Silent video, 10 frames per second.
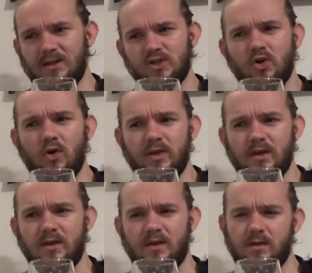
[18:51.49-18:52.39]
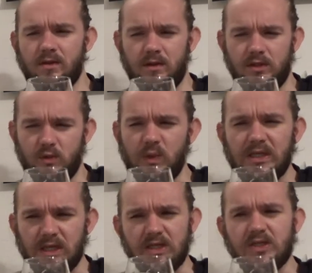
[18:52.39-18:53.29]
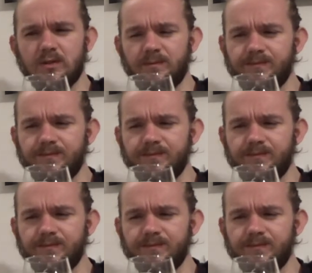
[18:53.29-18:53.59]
It's not the, the, the sweetest